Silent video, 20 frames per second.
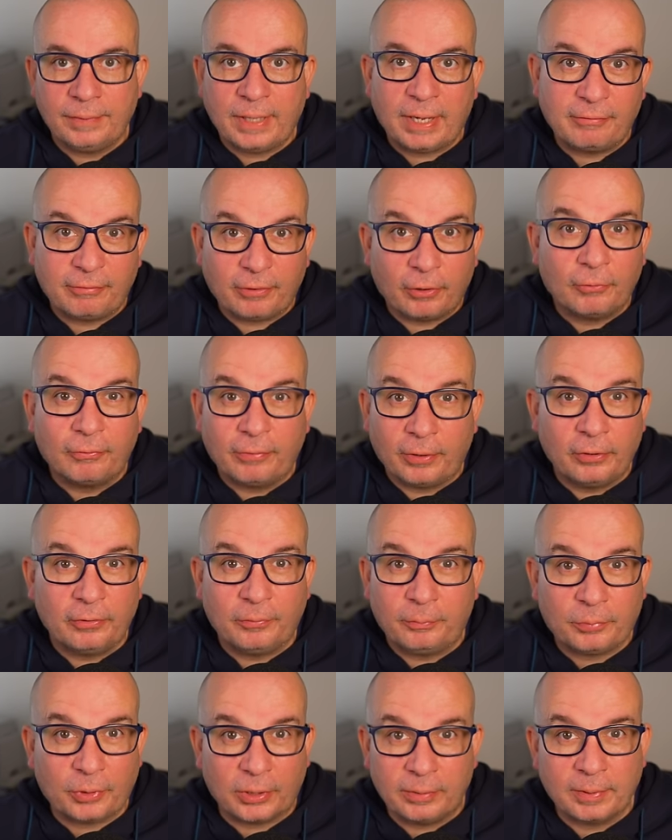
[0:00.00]
Now, Volvo
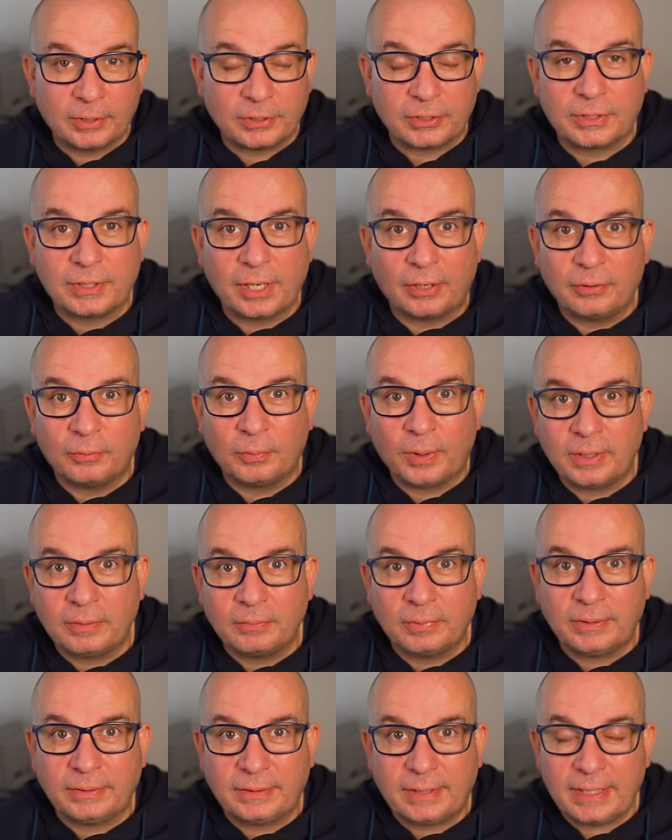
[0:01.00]
have pretty much done away
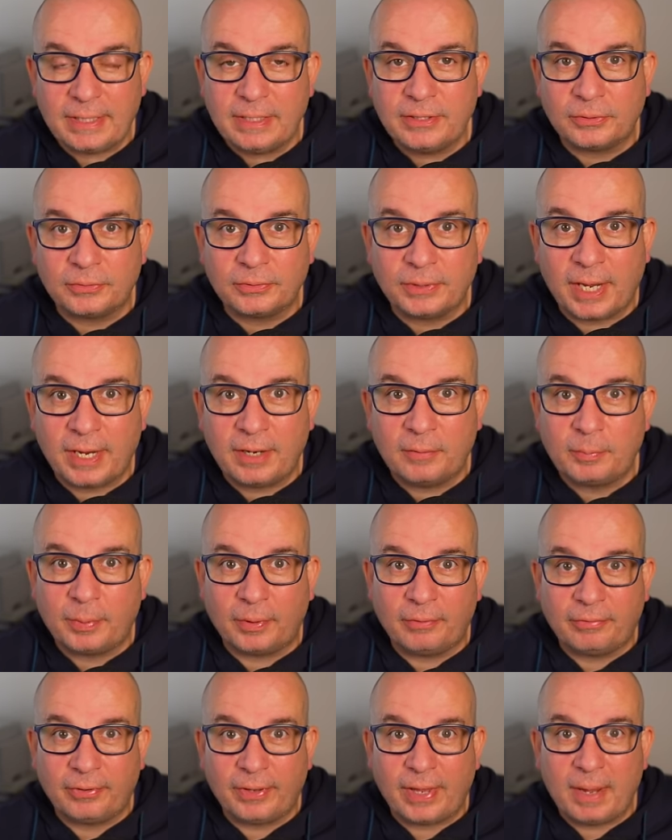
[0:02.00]
with diesel now,
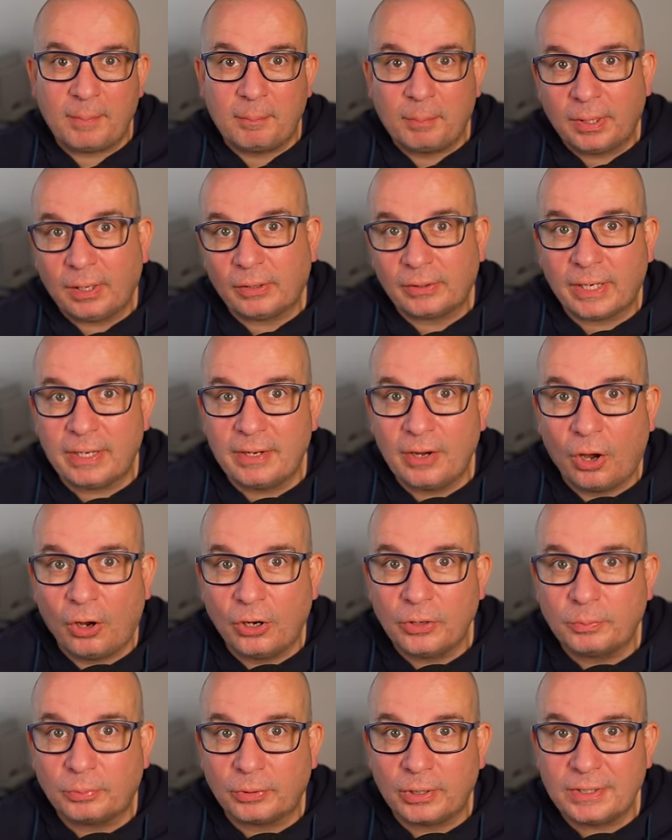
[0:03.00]
but for their plug-in
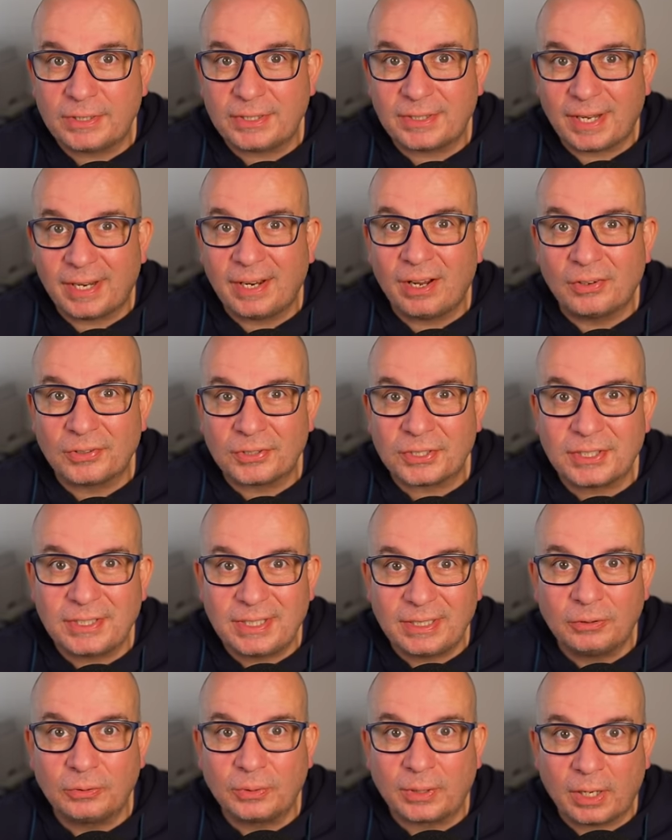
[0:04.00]
hybrids, they are
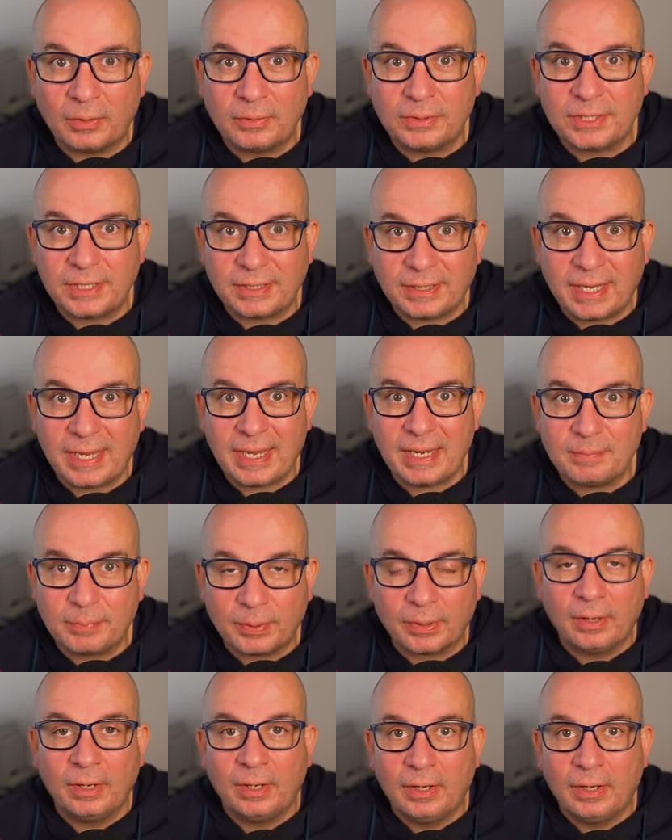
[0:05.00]
still going to keep